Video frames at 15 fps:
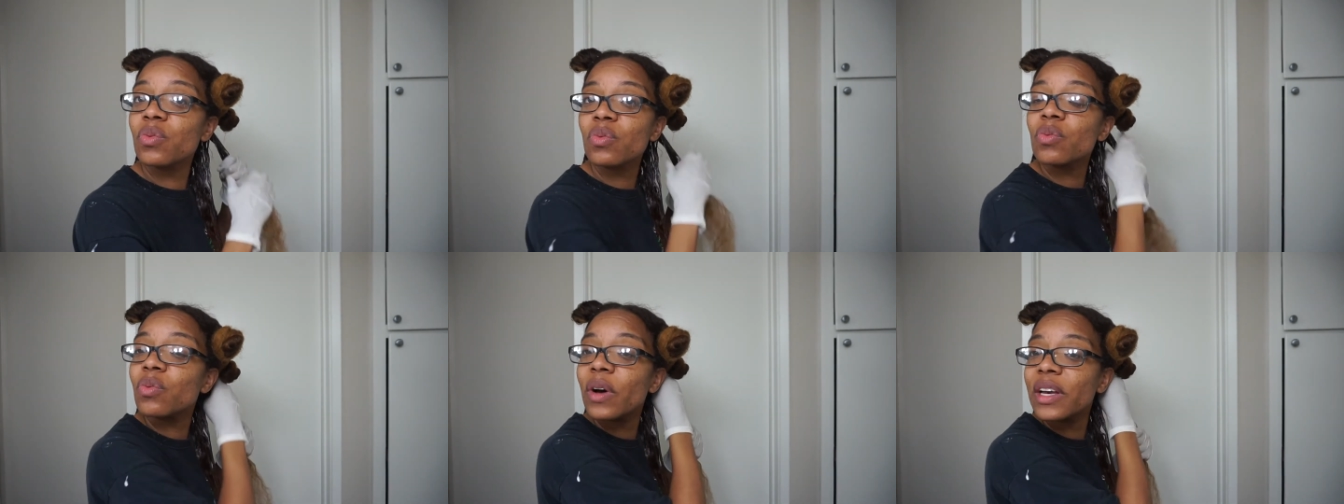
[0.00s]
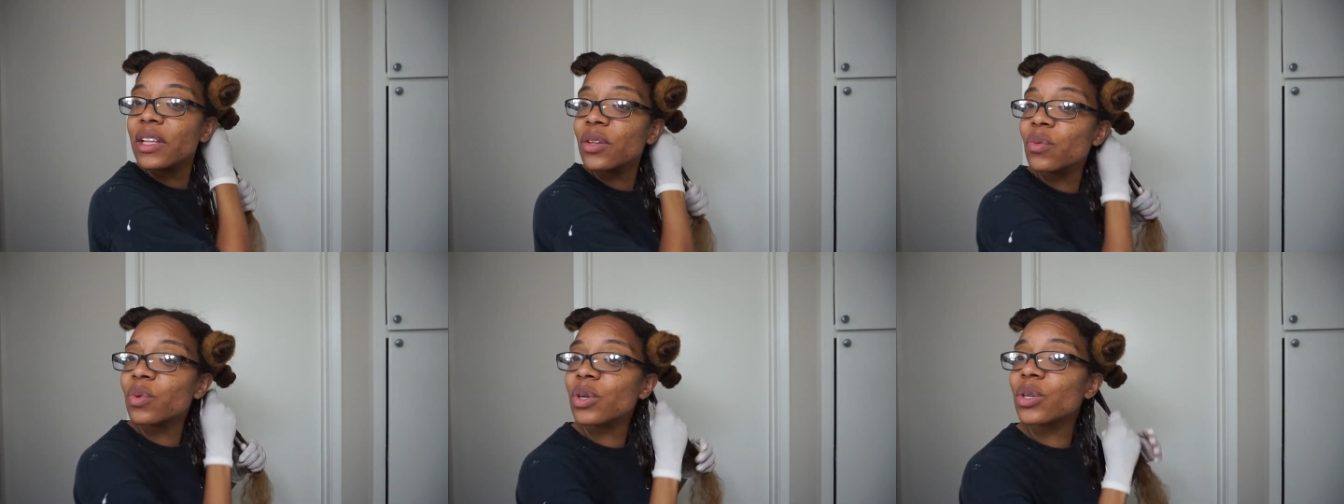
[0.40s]
what in
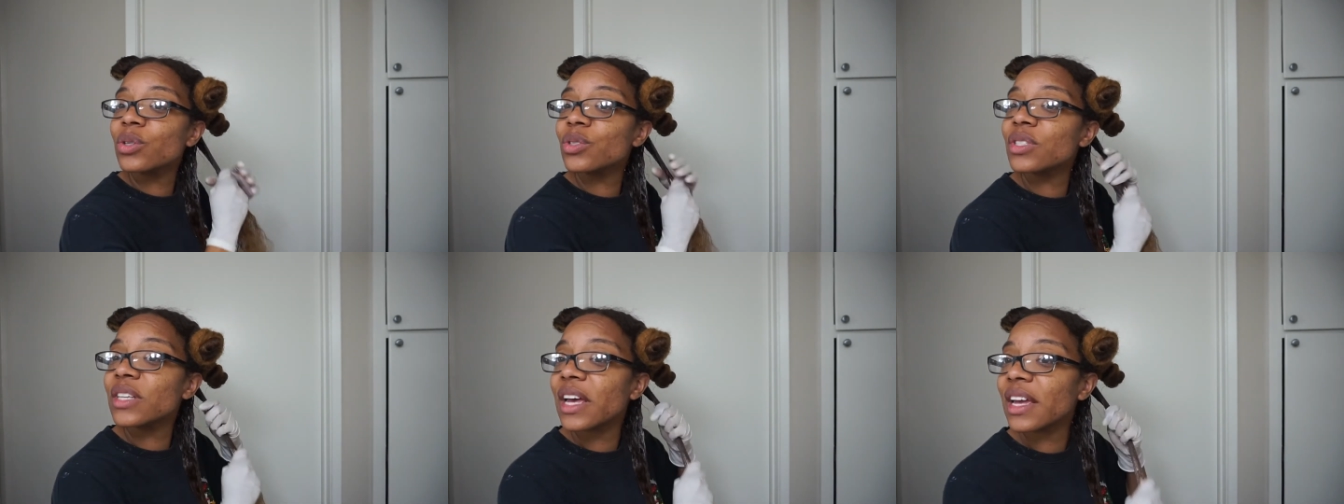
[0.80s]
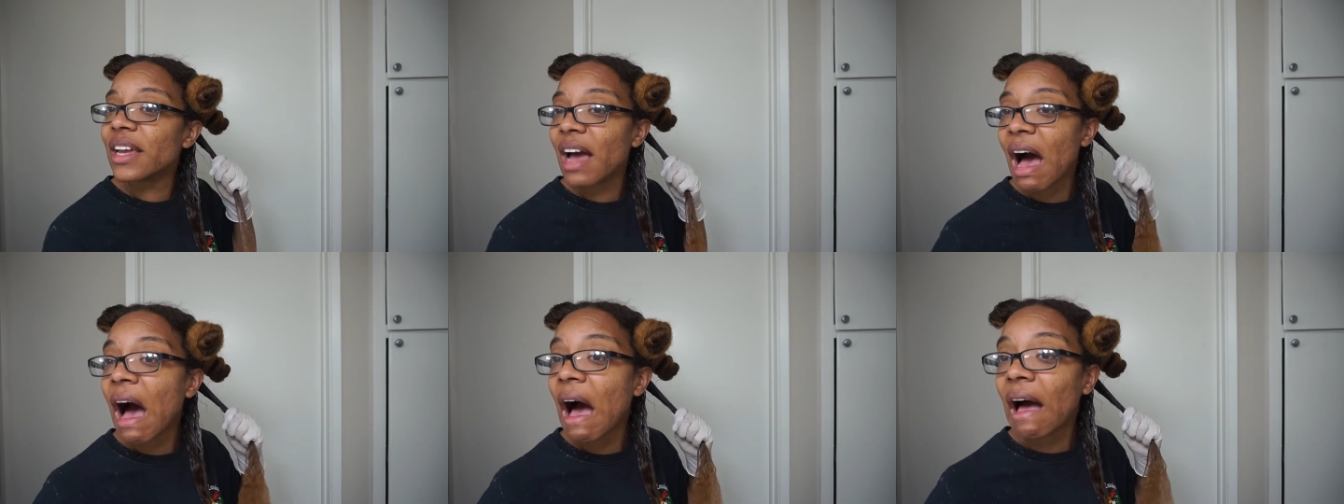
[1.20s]
the world? Like,
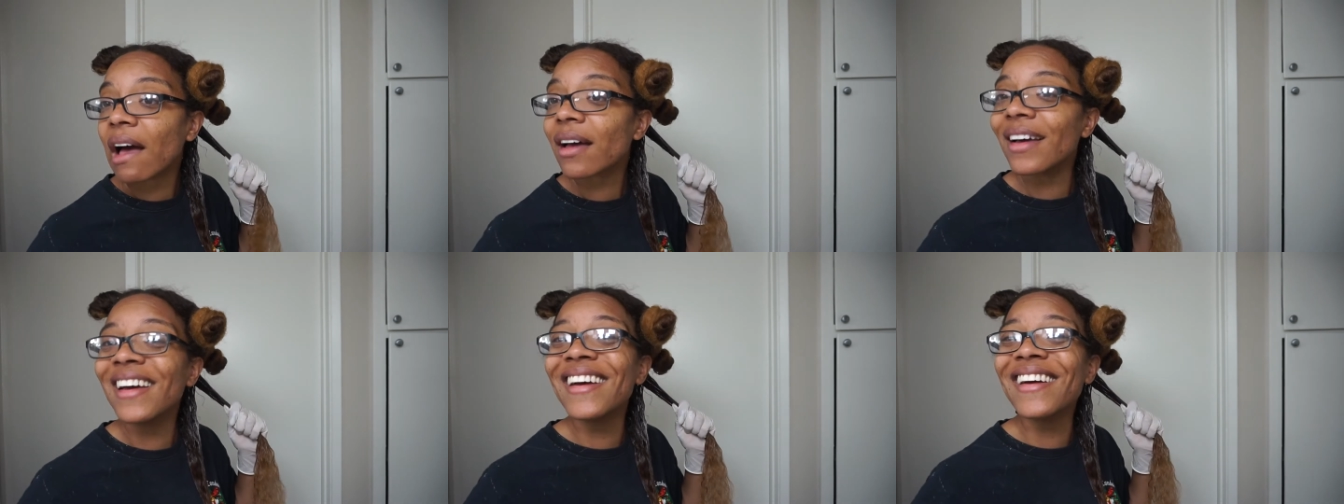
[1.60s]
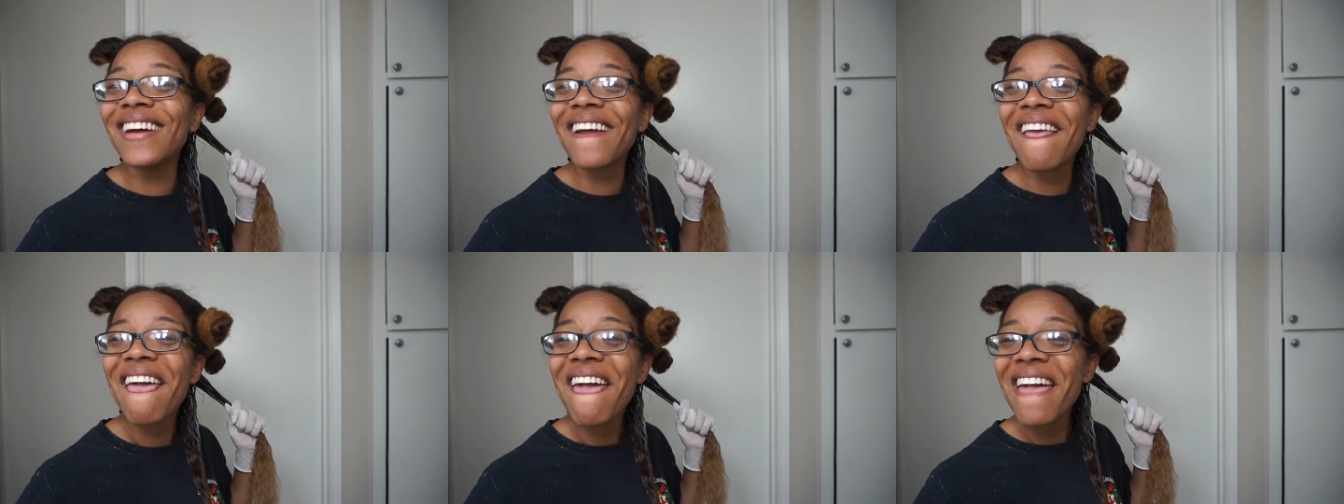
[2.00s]

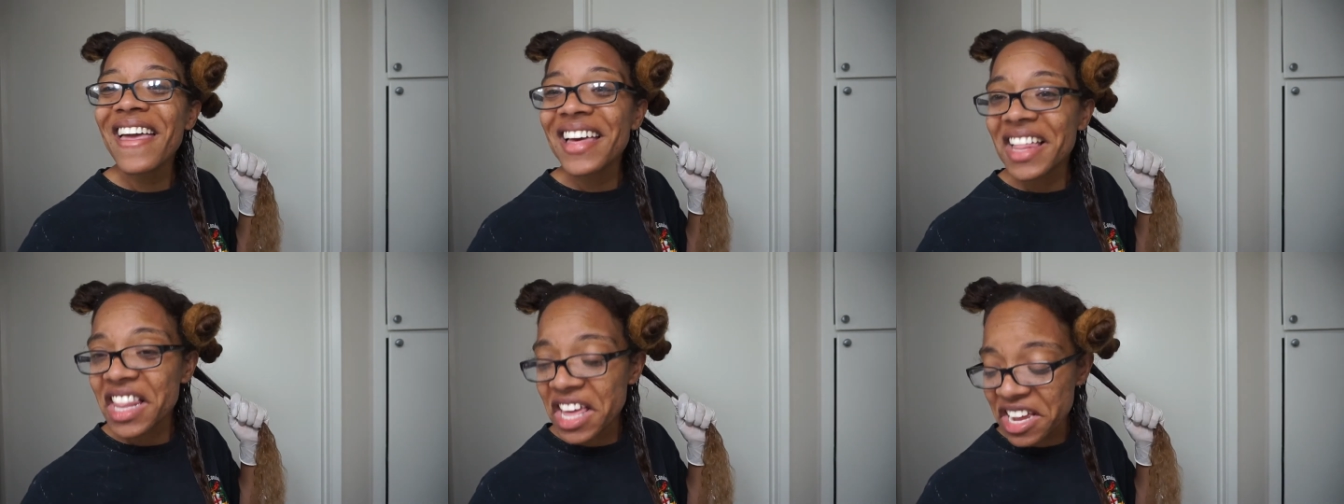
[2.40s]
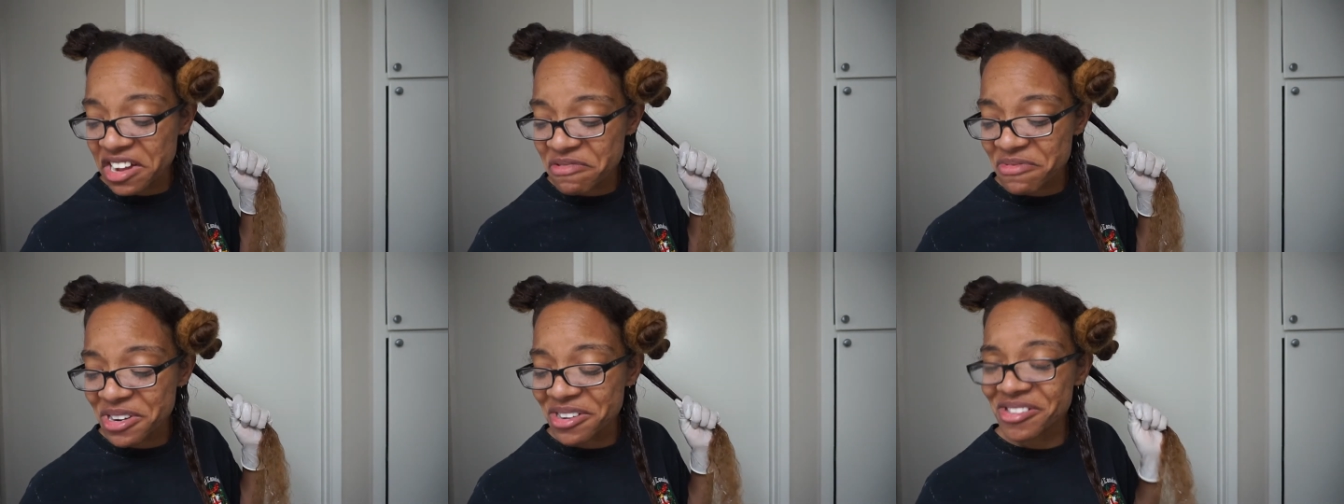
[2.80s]
like, I
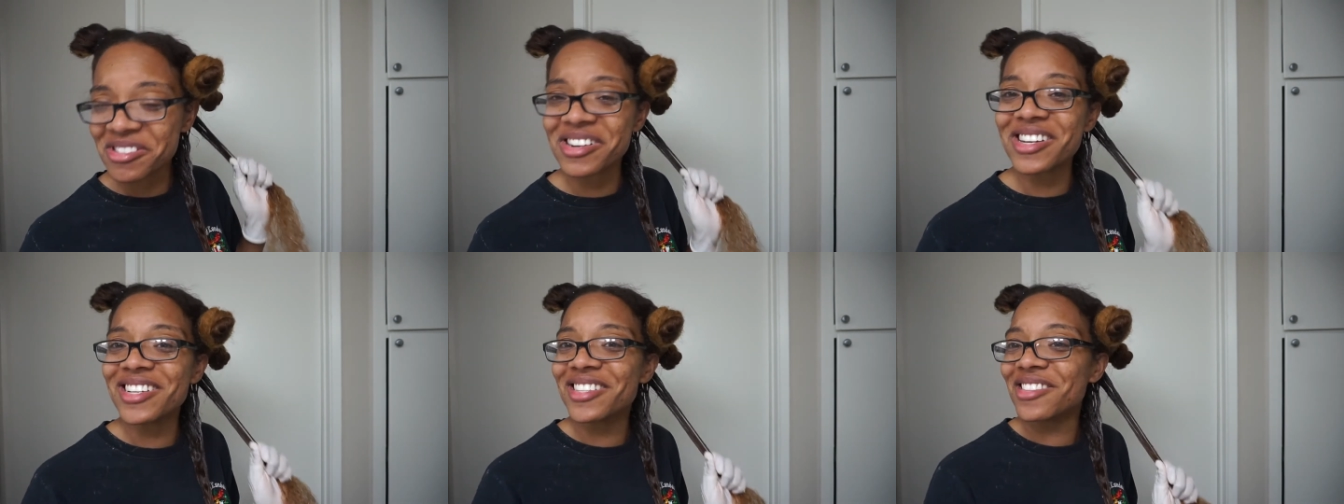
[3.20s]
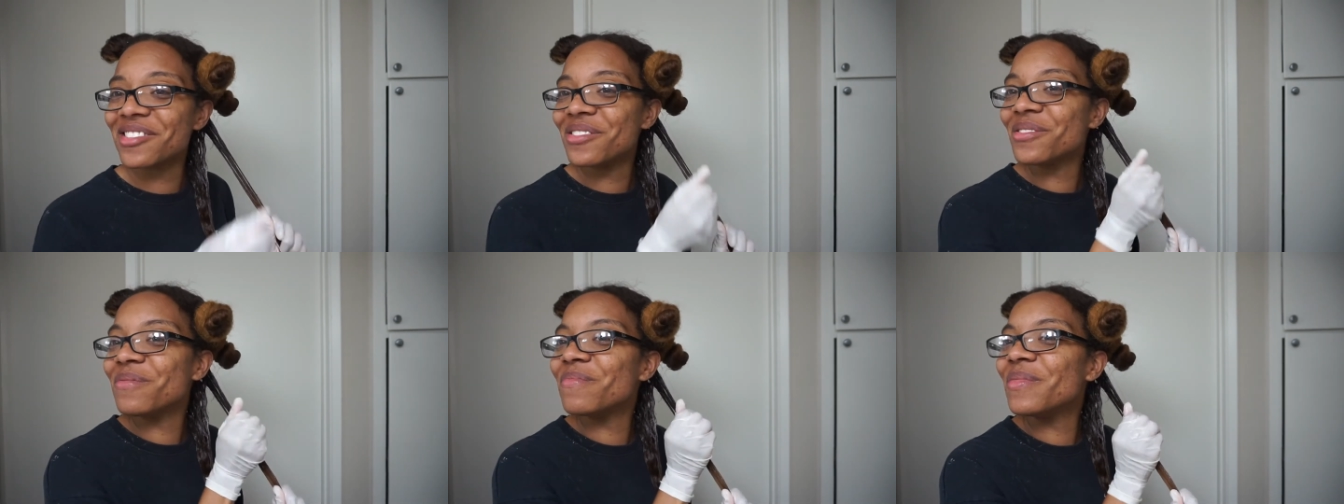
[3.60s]
would have cried
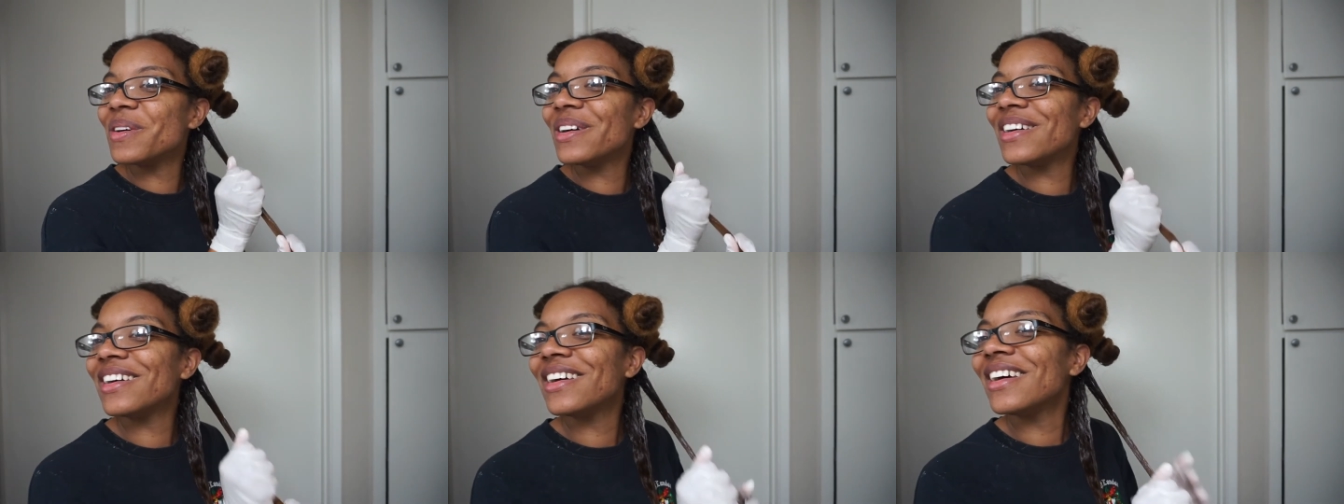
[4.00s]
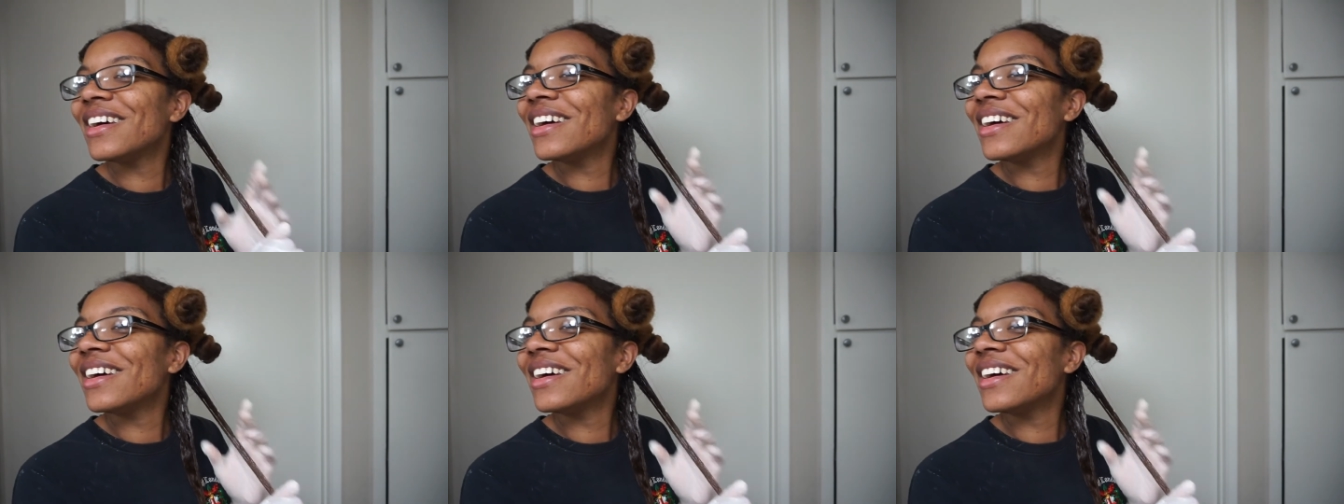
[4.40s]
too. But